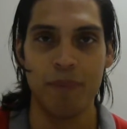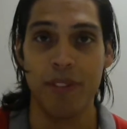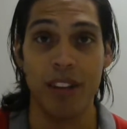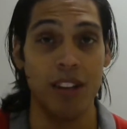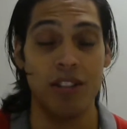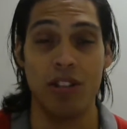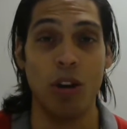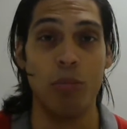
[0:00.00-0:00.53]

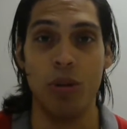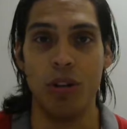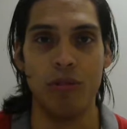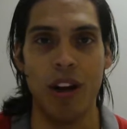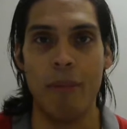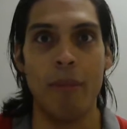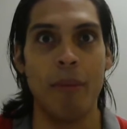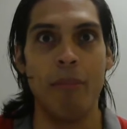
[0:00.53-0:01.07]
So
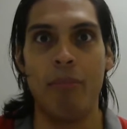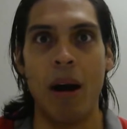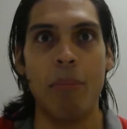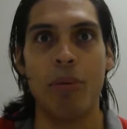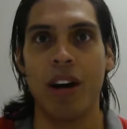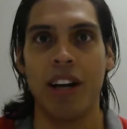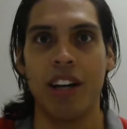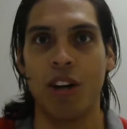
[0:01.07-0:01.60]
beautiful. I'm
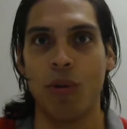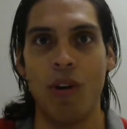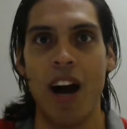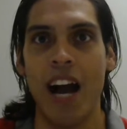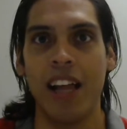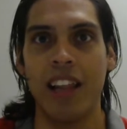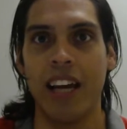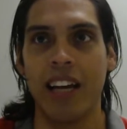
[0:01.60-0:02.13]
probably gonna
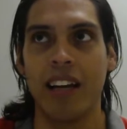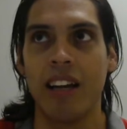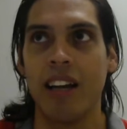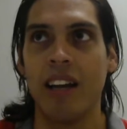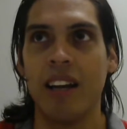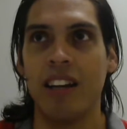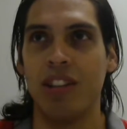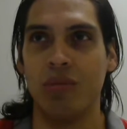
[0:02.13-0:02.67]
cry, like,
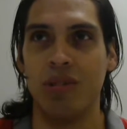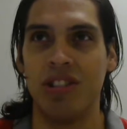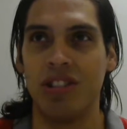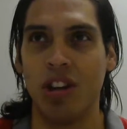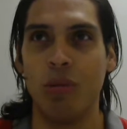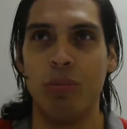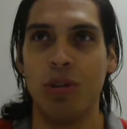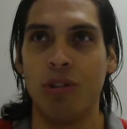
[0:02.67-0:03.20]
because it was
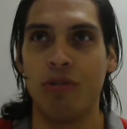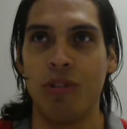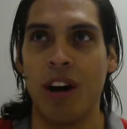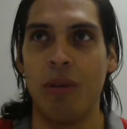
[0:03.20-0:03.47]
so beautiful.